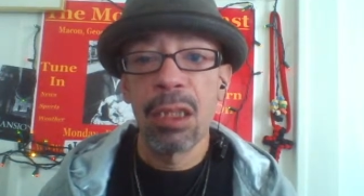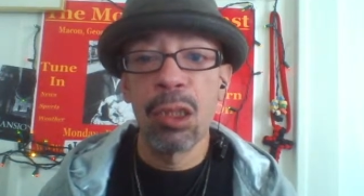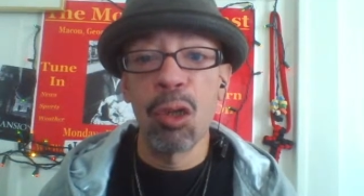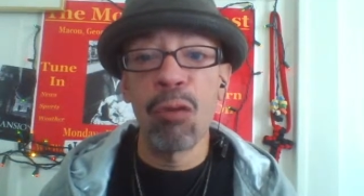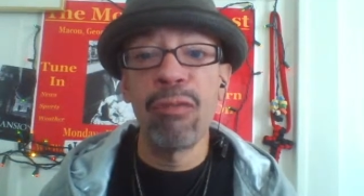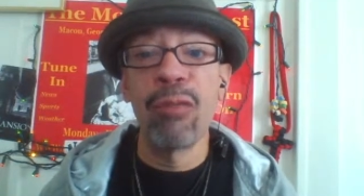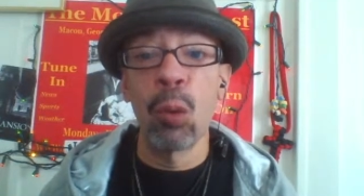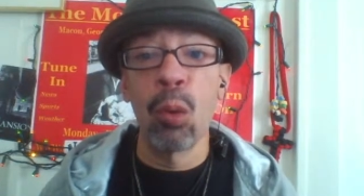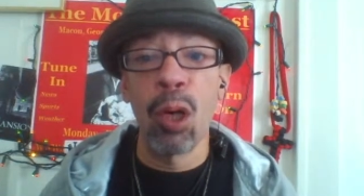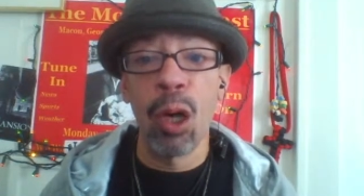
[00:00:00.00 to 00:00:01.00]
you're
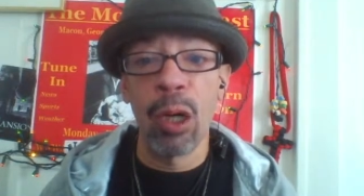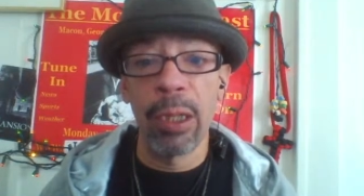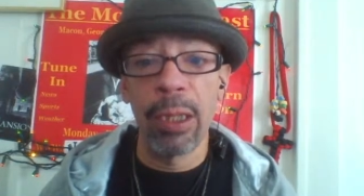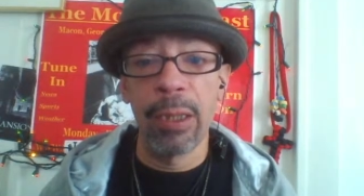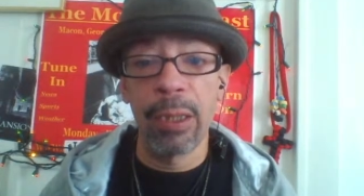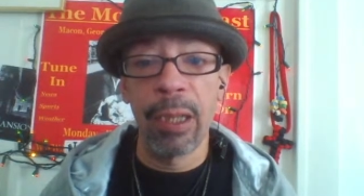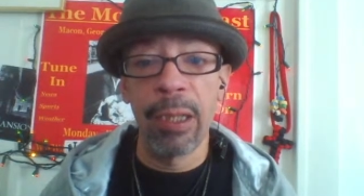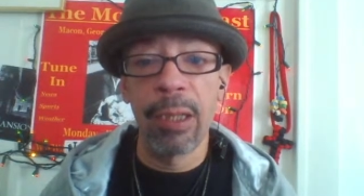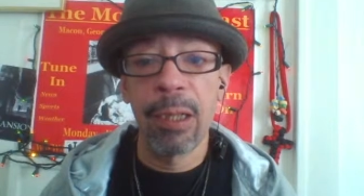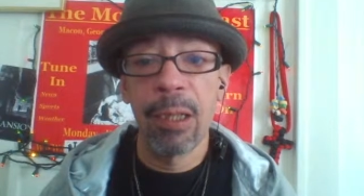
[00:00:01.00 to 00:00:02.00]
foolhardy to
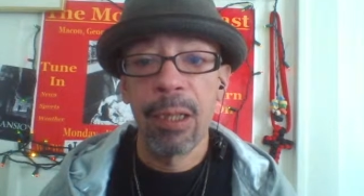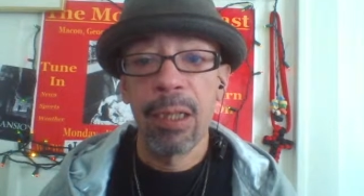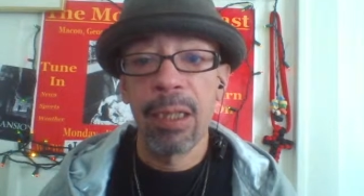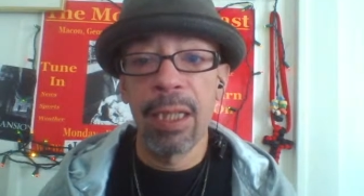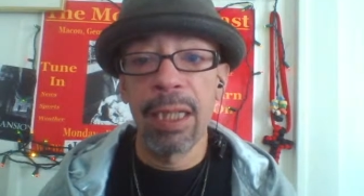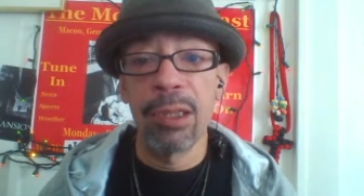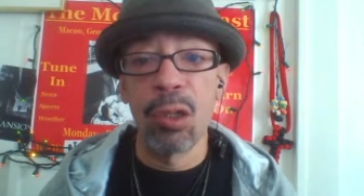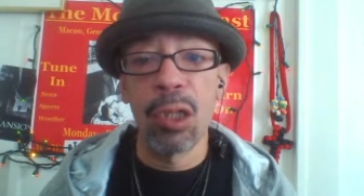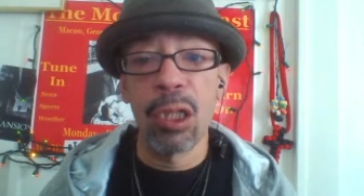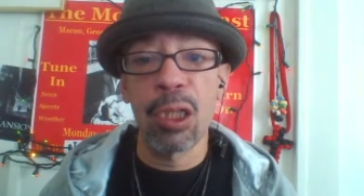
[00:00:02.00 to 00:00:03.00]
think that
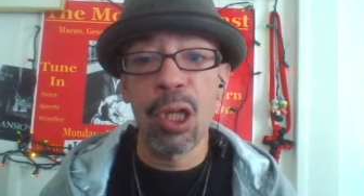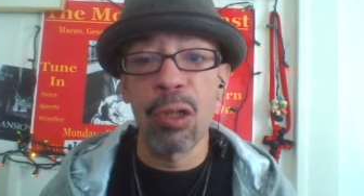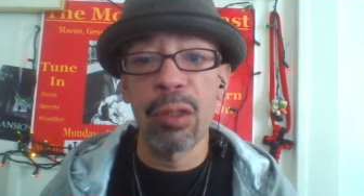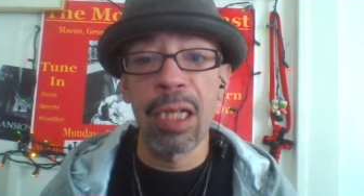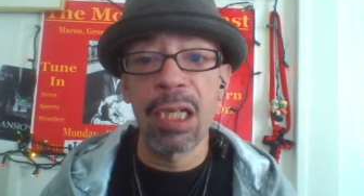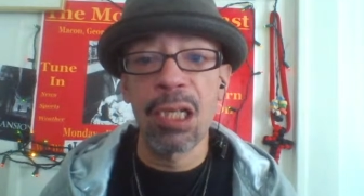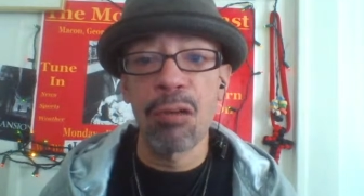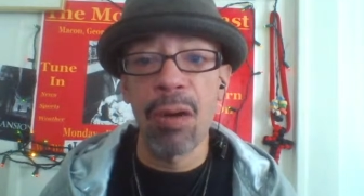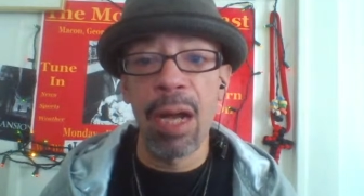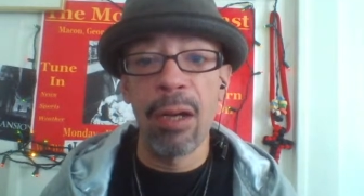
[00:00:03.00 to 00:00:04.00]
you're going to turn things
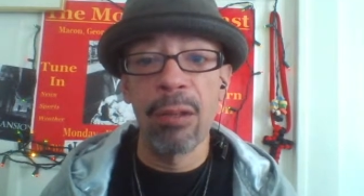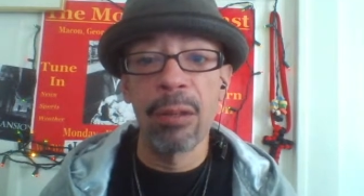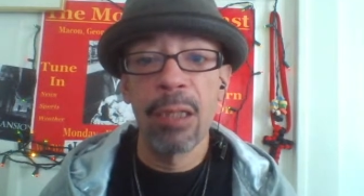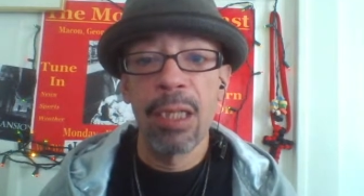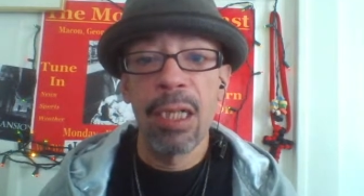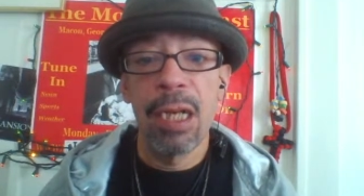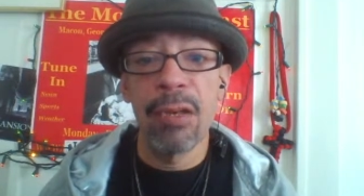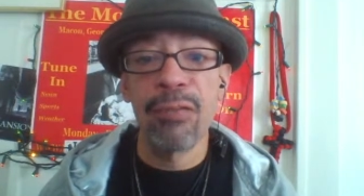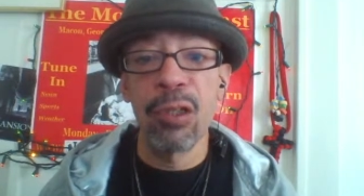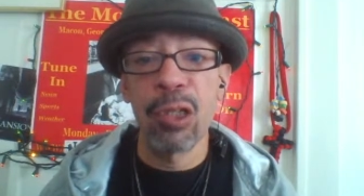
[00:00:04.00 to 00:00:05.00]
around
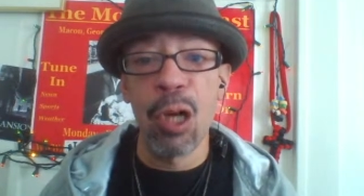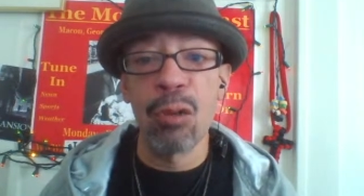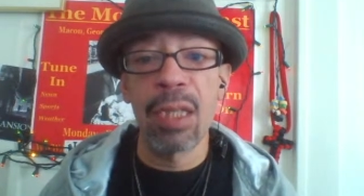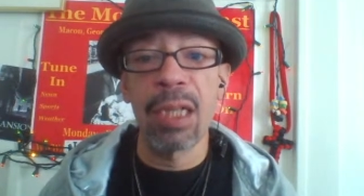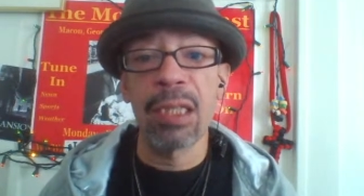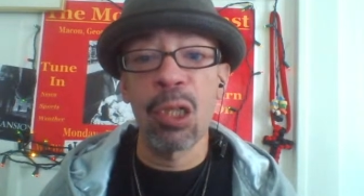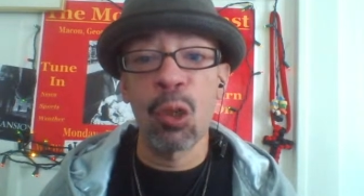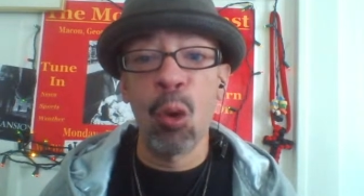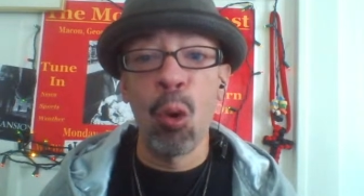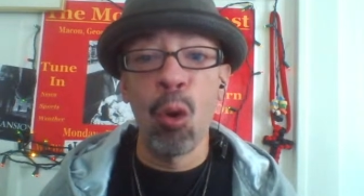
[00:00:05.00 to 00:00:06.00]
if you don't get to
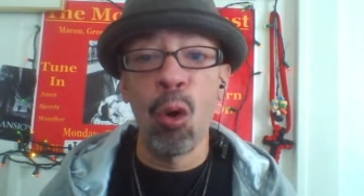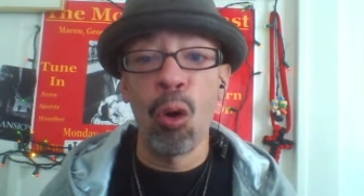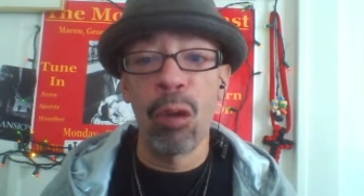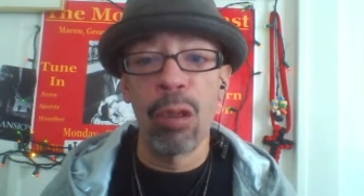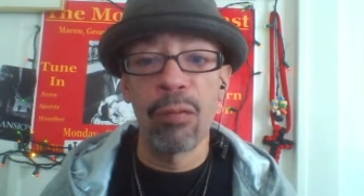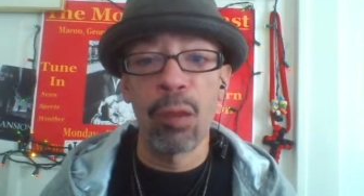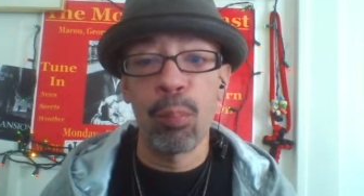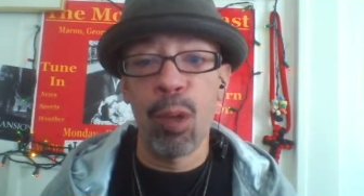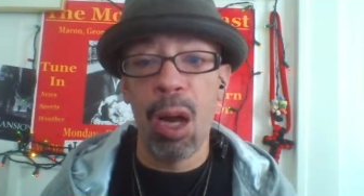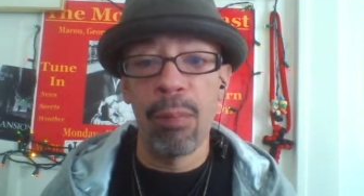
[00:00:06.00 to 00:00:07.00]
the core of the
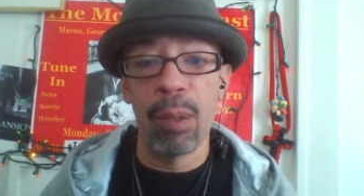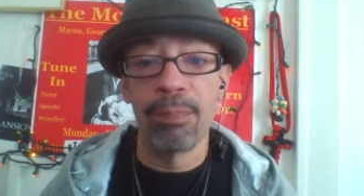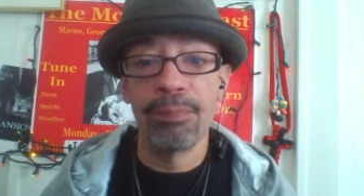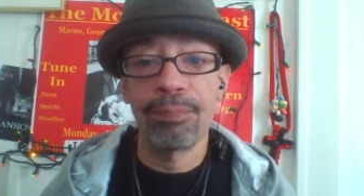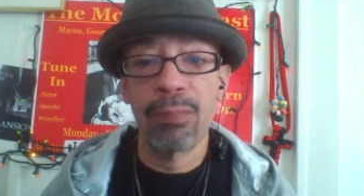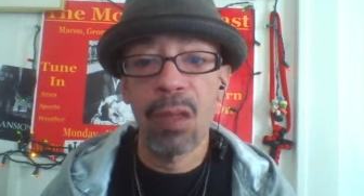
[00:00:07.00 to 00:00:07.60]
problem.